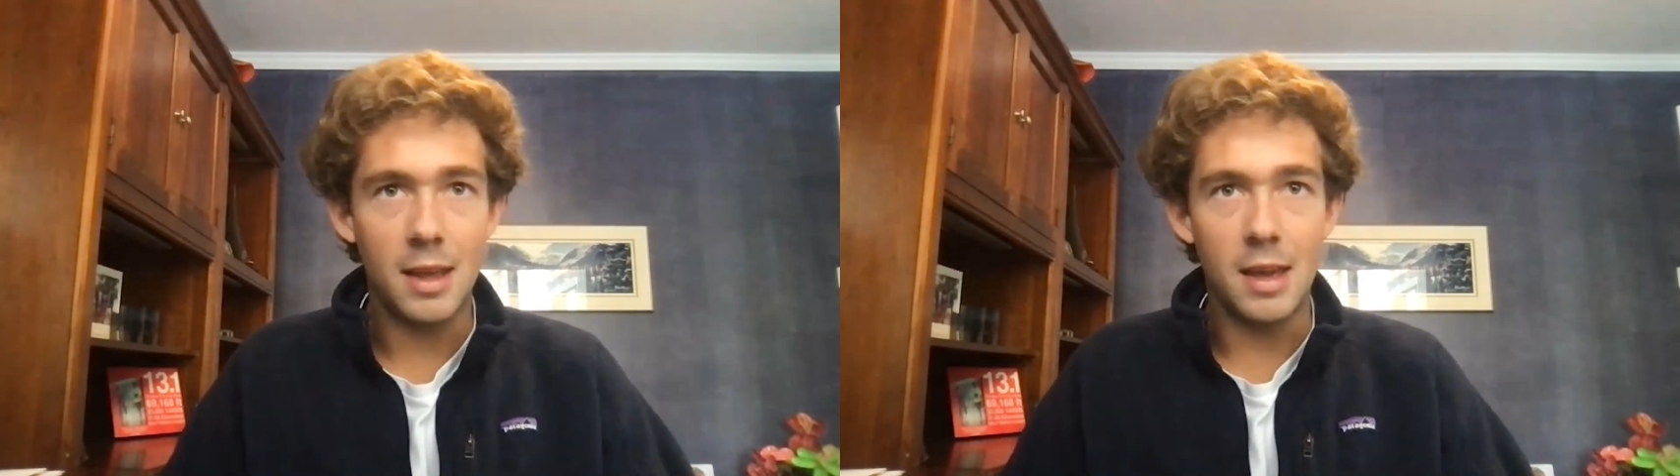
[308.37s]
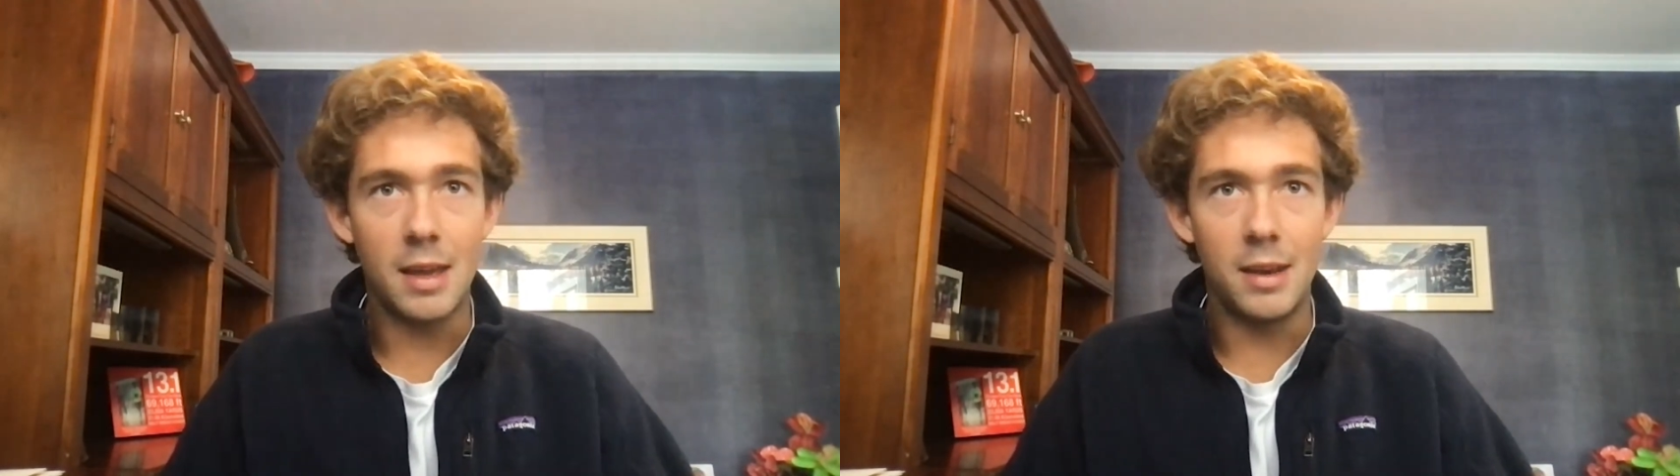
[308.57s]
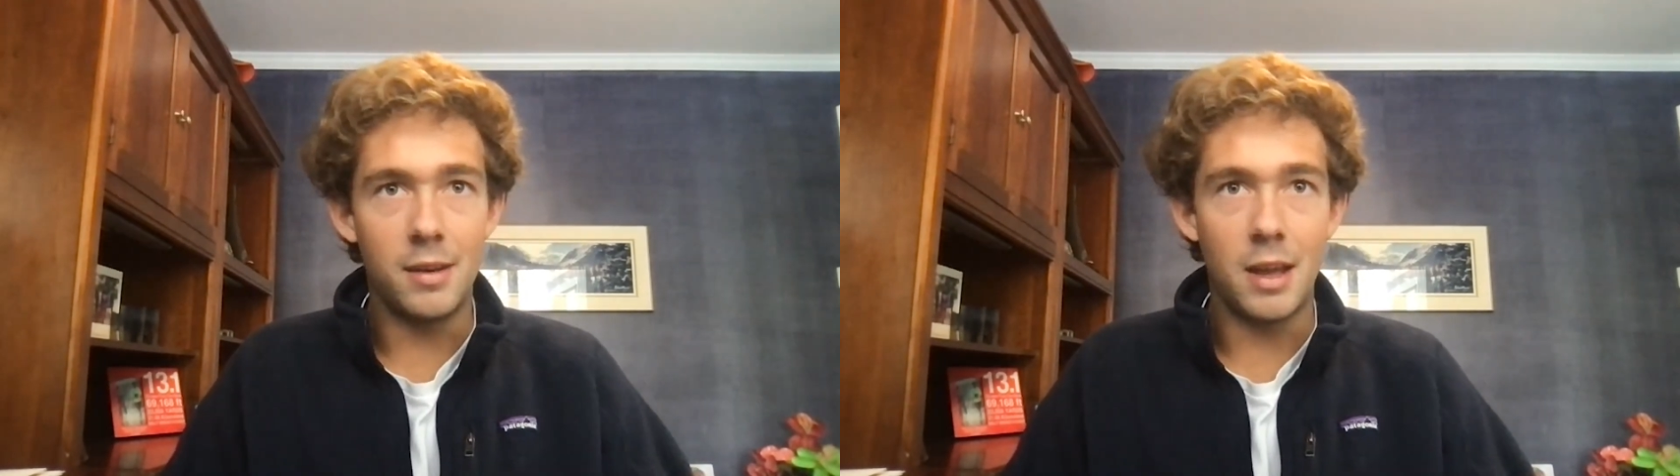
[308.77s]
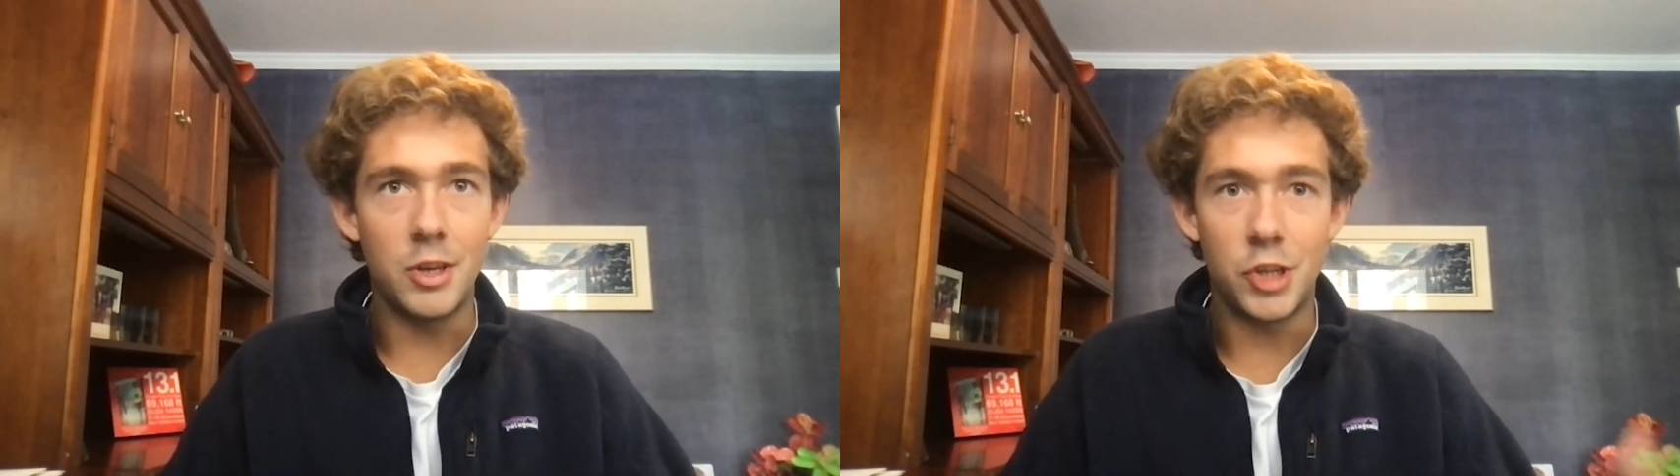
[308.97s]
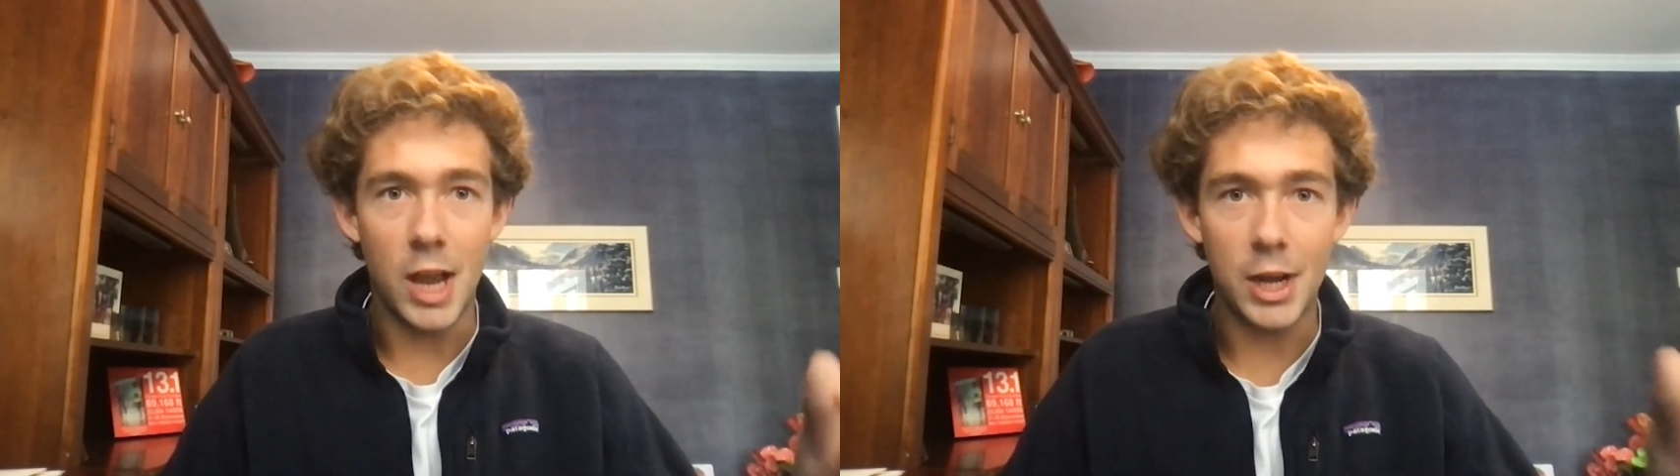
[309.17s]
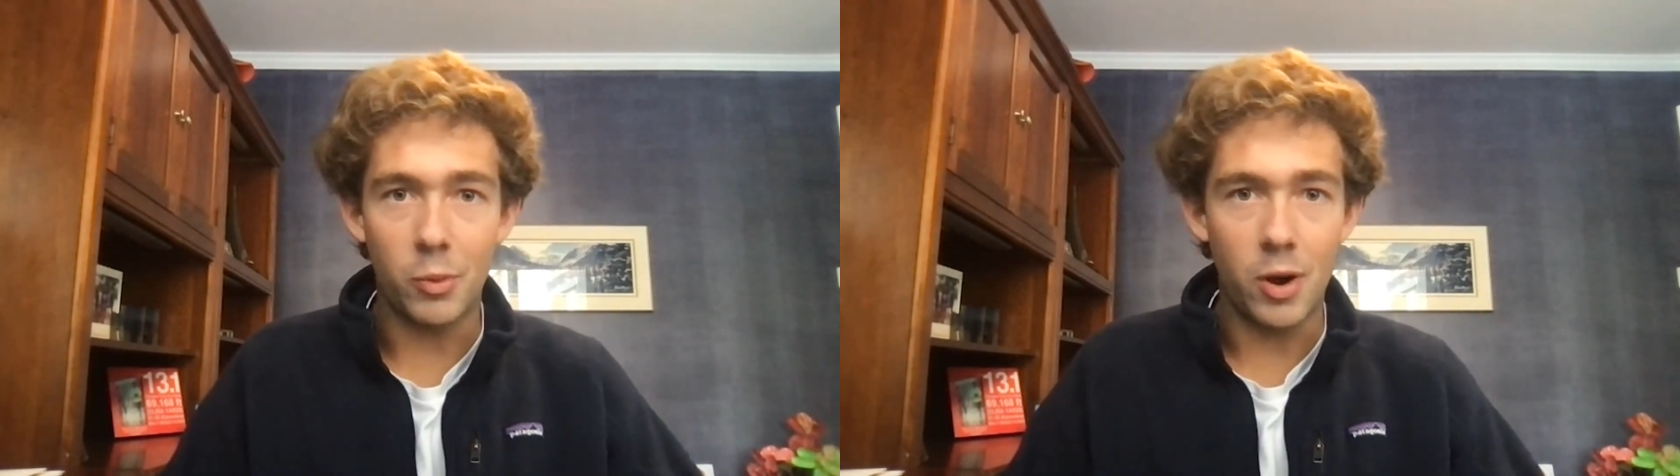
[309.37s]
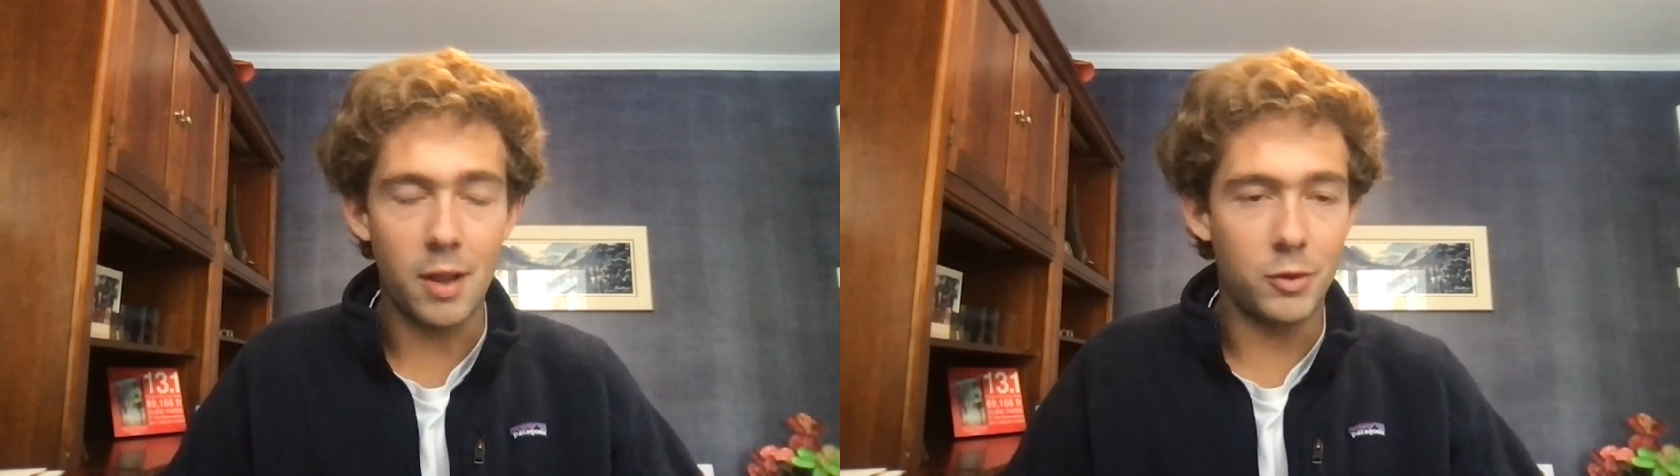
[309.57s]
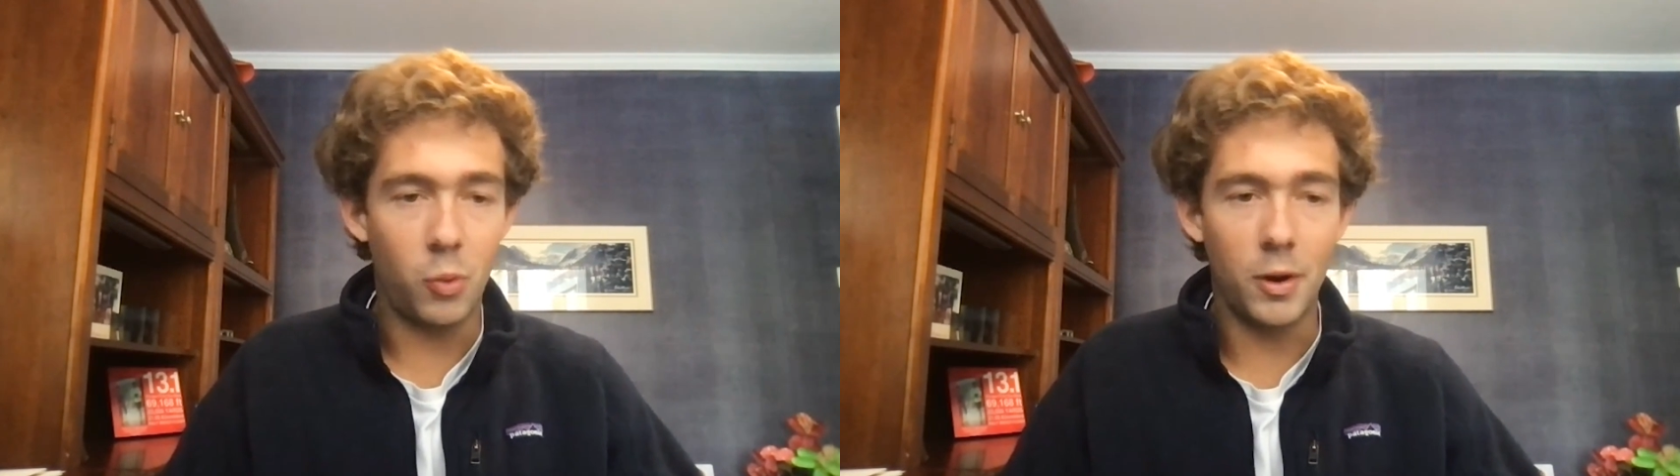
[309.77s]
in in January
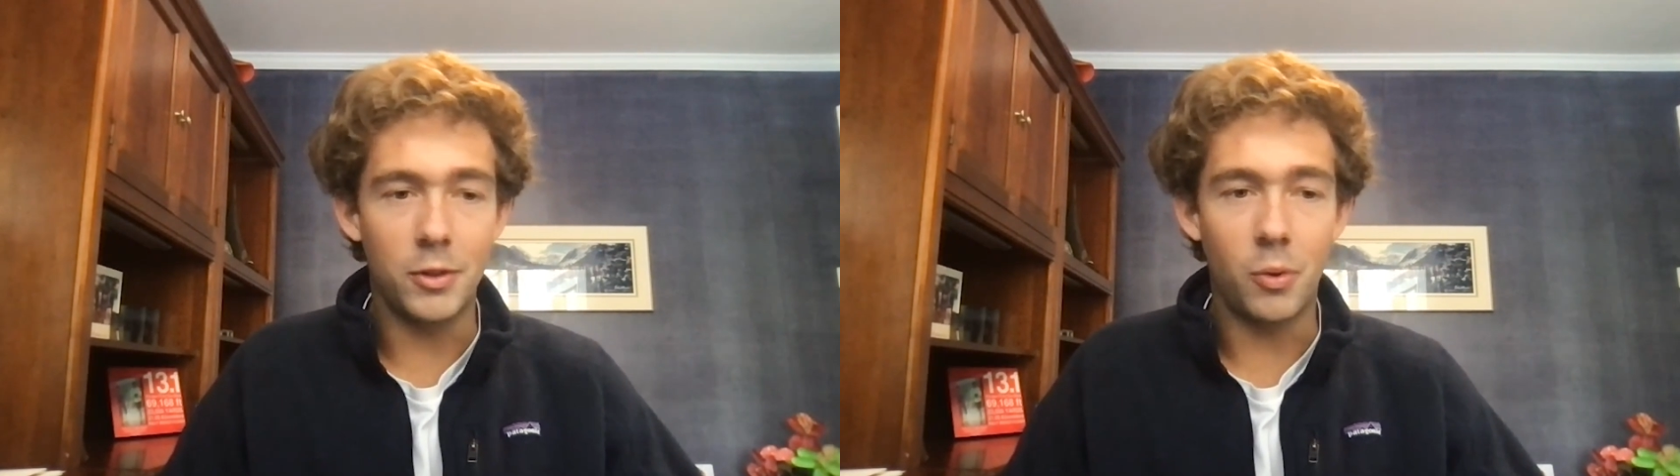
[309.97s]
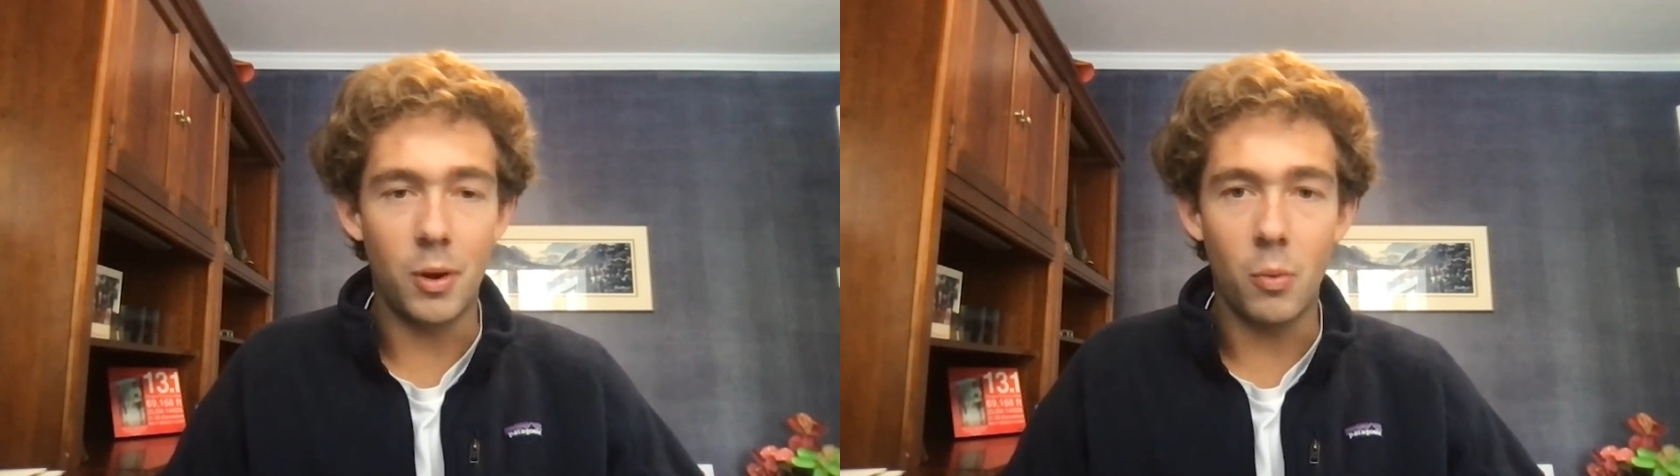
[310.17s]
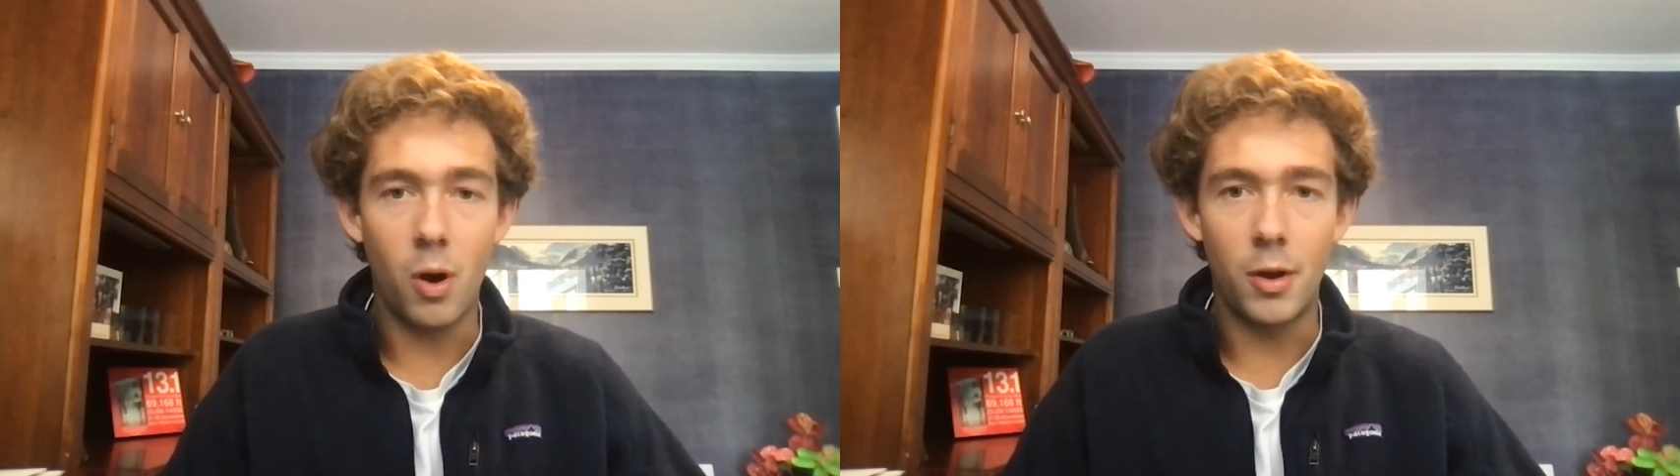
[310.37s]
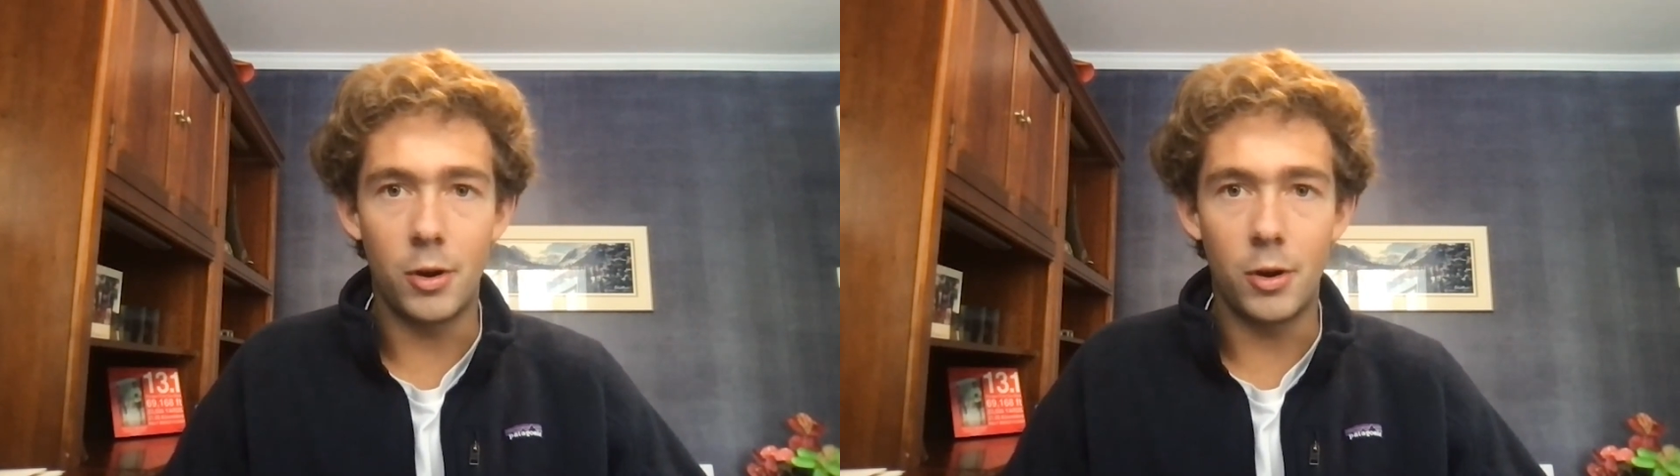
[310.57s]
of 2021